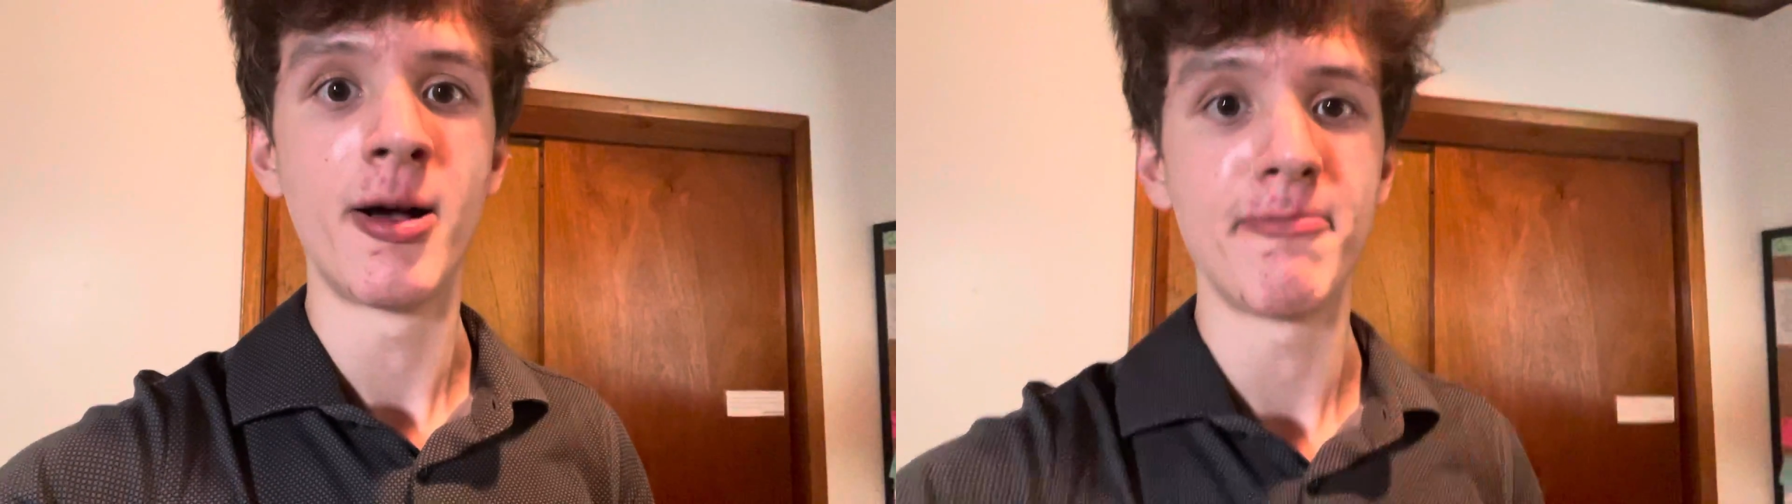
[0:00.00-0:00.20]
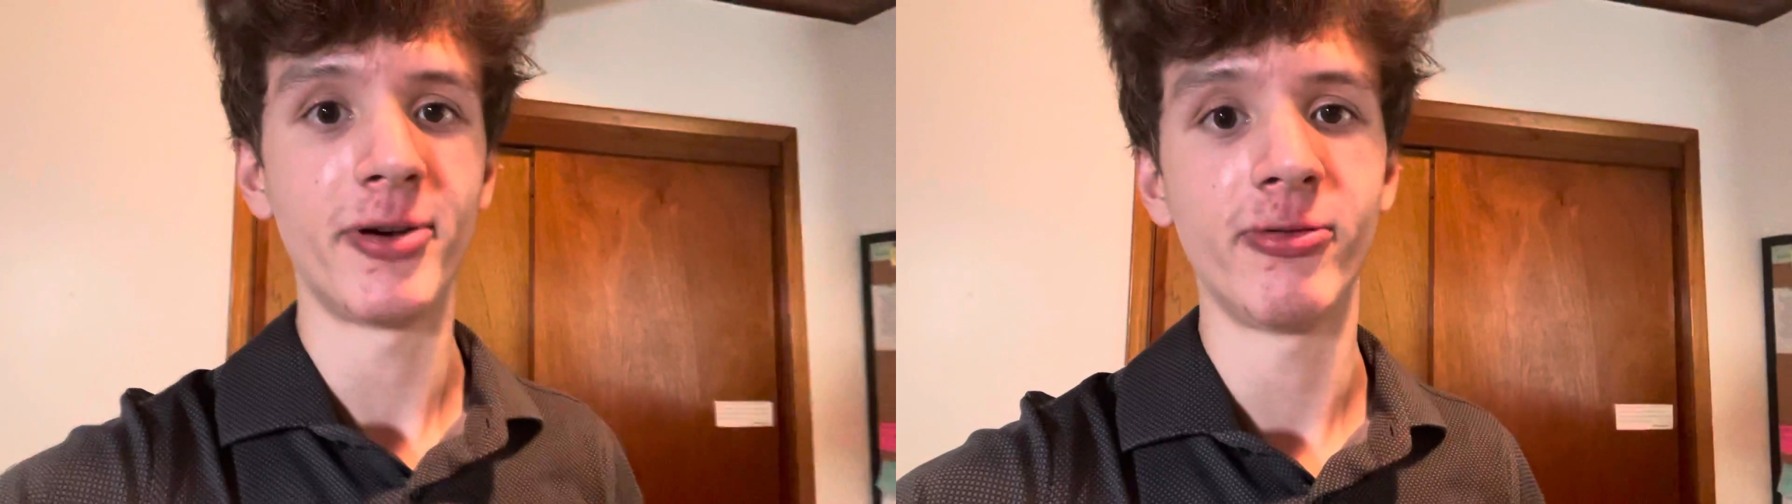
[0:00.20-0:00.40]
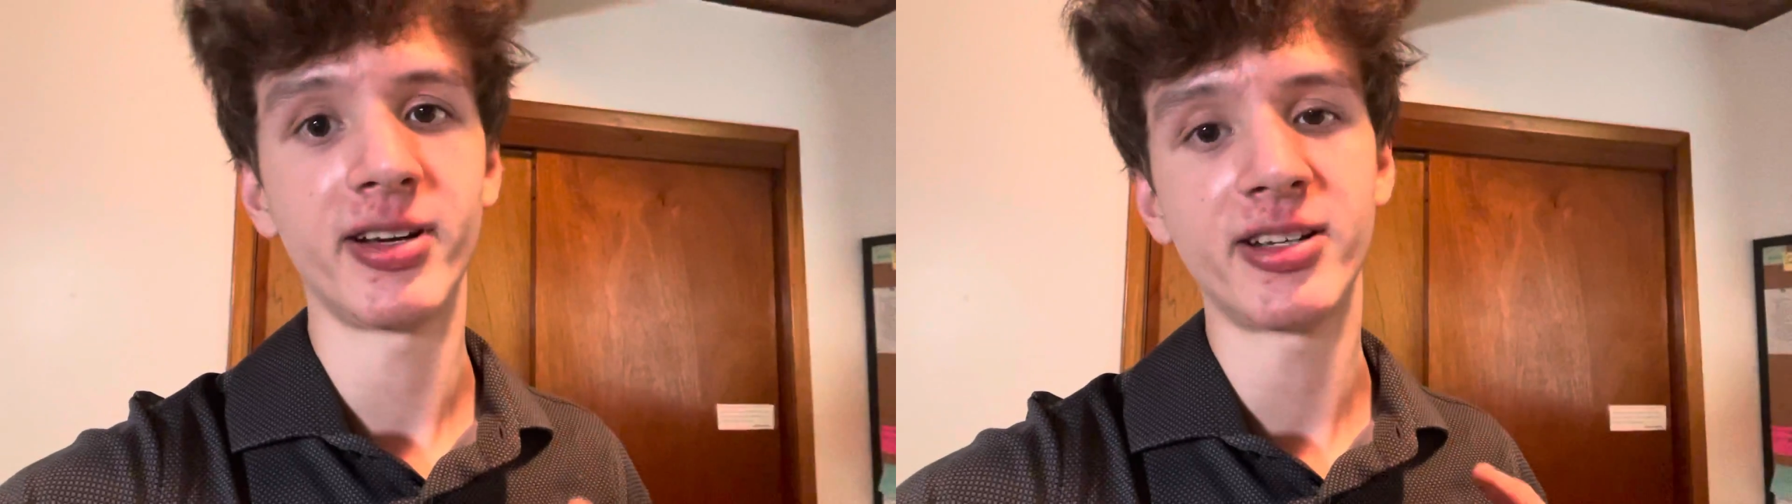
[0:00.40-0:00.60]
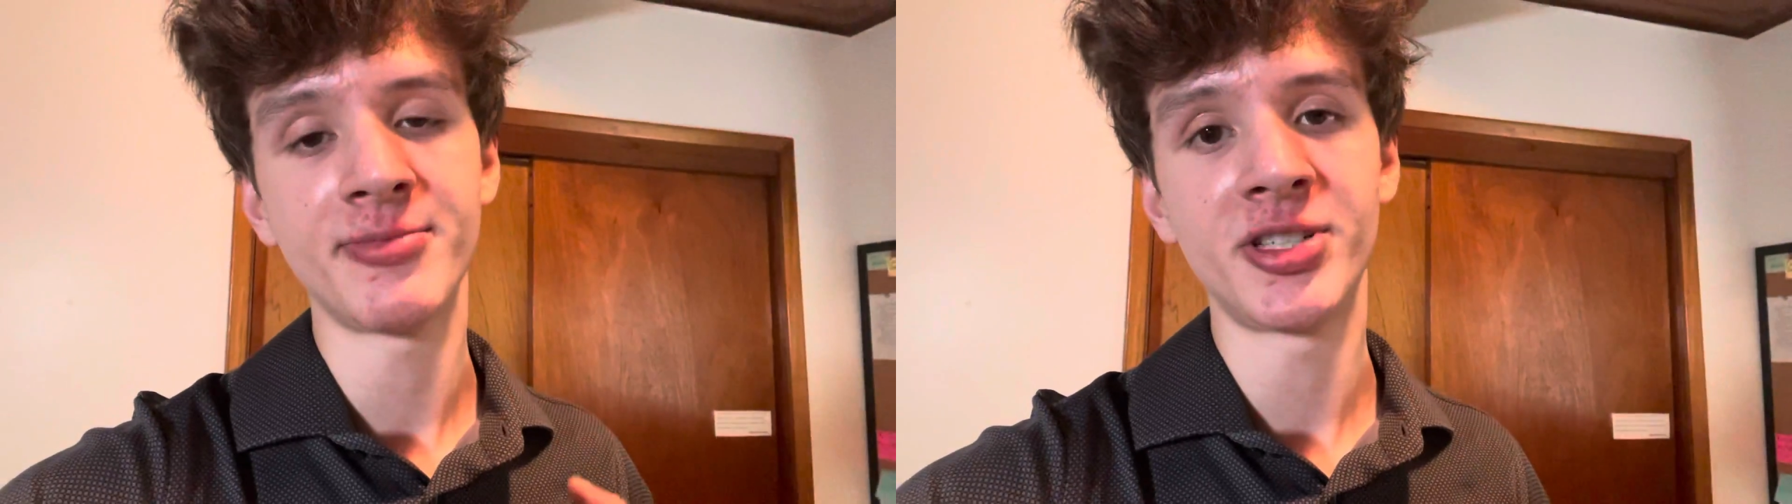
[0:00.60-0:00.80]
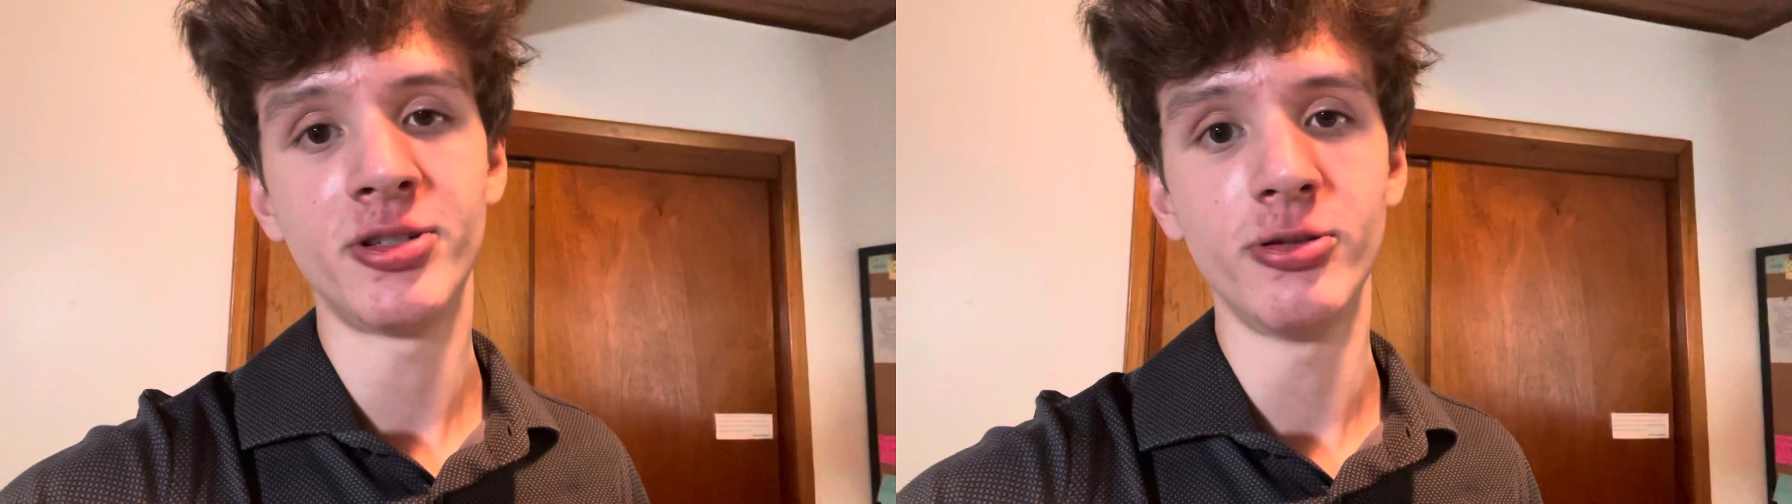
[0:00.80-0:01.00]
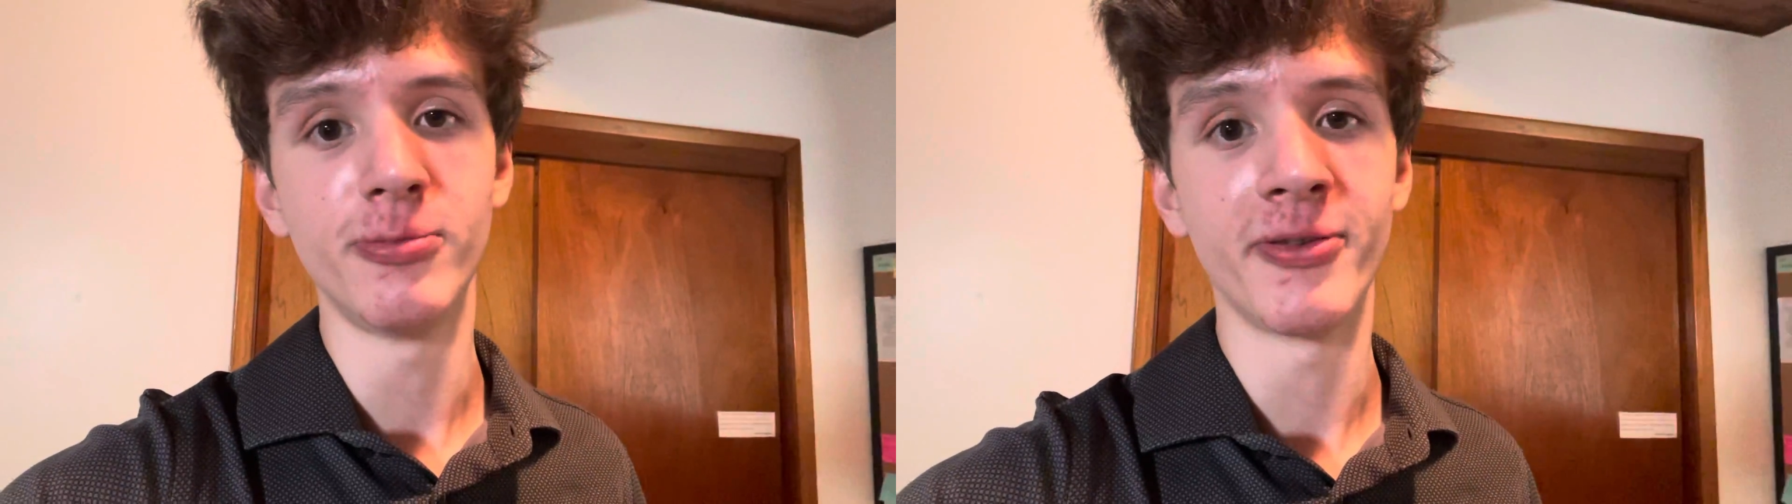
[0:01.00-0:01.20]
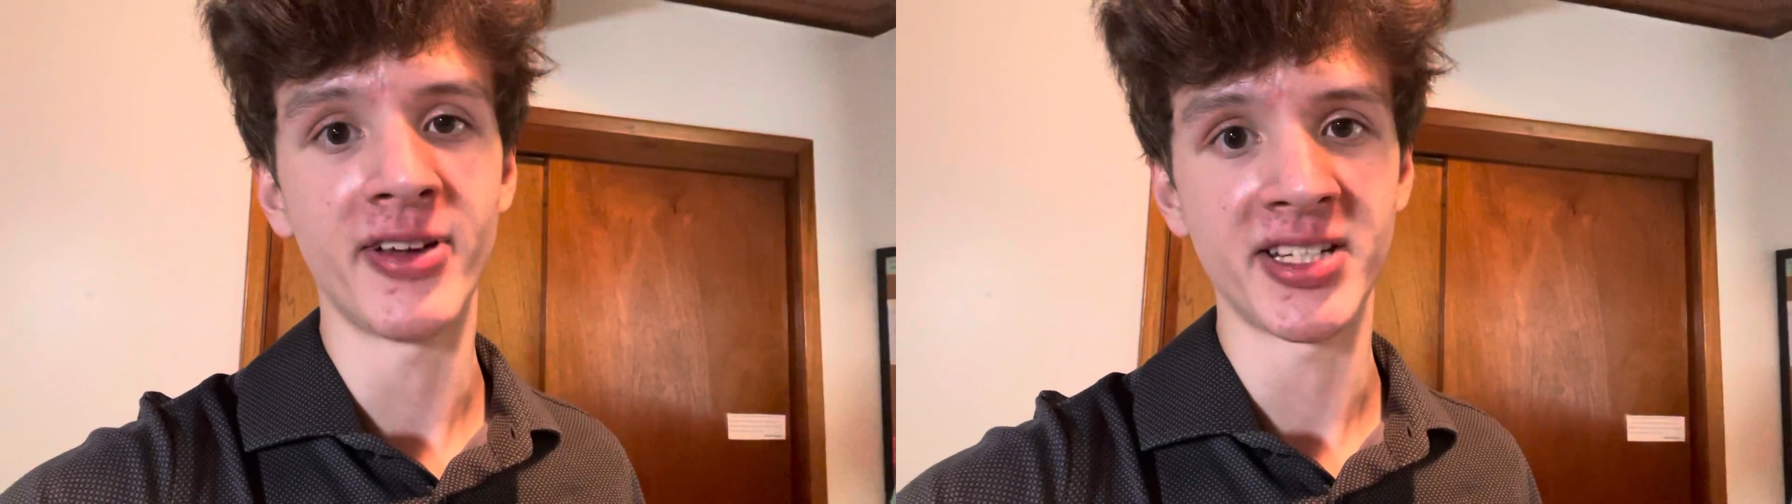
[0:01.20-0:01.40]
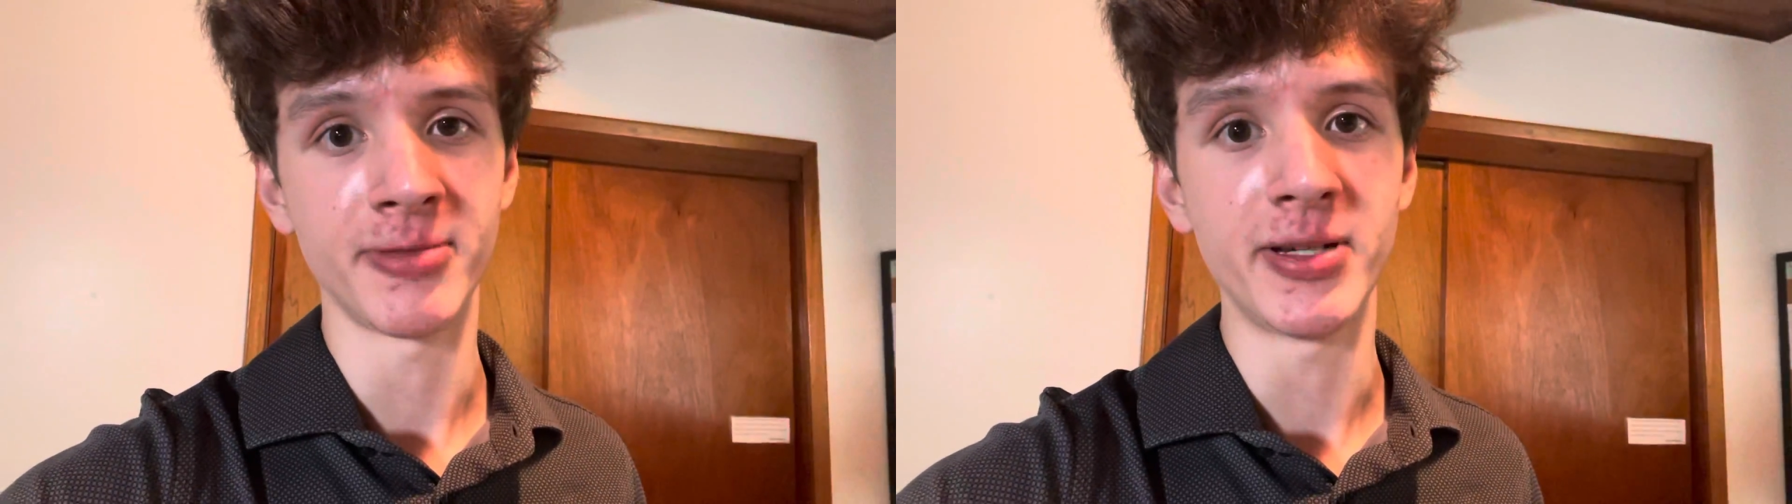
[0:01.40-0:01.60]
But when it comes to preventing